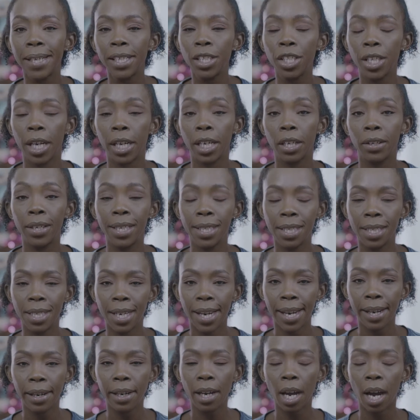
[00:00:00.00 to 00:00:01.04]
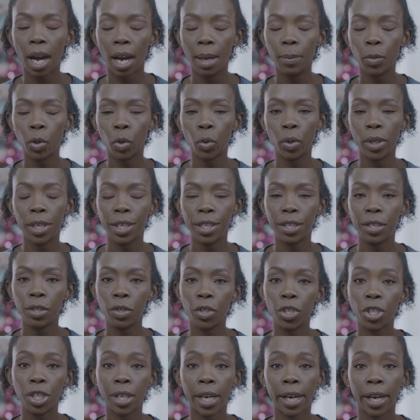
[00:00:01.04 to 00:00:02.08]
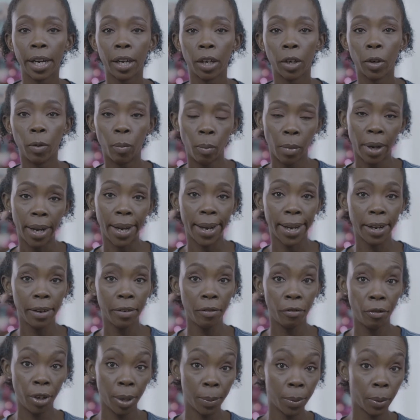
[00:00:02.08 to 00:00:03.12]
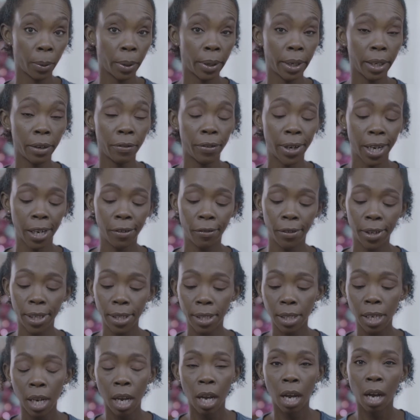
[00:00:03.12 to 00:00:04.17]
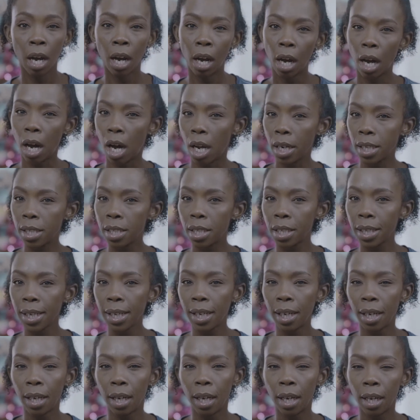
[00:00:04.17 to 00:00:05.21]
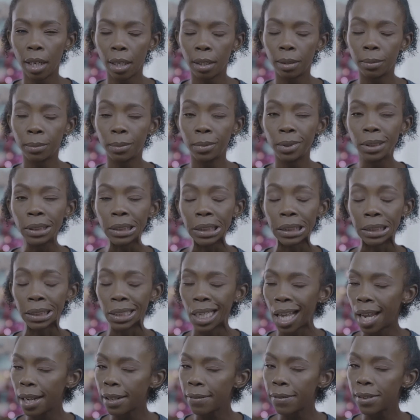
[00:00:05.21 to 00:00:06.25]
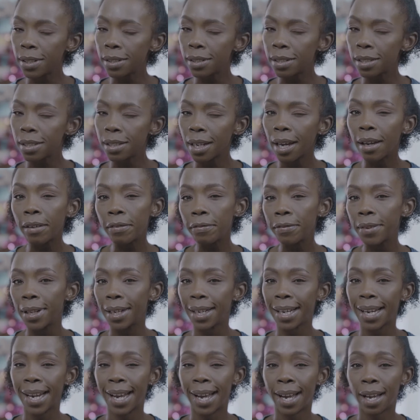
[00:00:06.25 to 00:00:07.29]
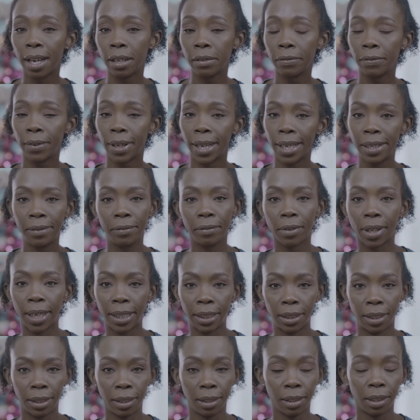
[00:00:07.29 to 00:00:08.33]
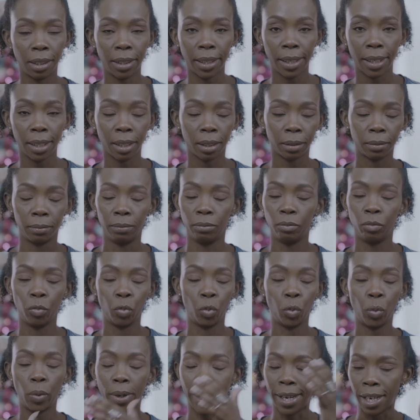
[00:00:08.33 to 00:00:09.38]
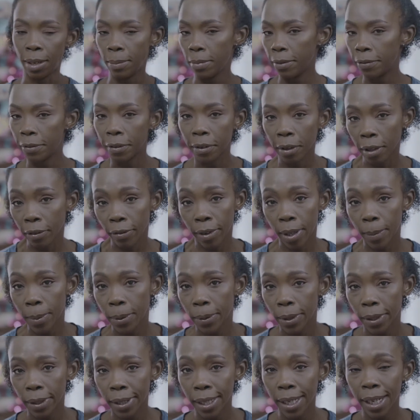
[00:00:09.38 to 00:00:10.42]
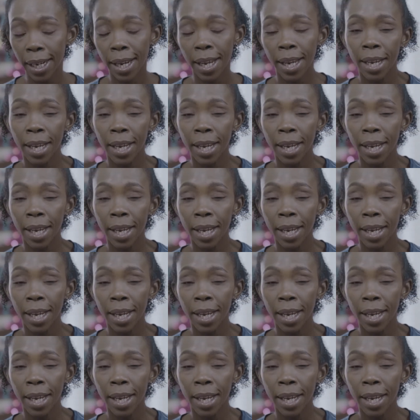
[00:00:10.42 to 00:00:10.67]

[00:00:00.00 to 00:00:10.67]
channel, and today I'm going to share my February favorites. Honestly, a lot of this stuff that I have, I've liked it like way before February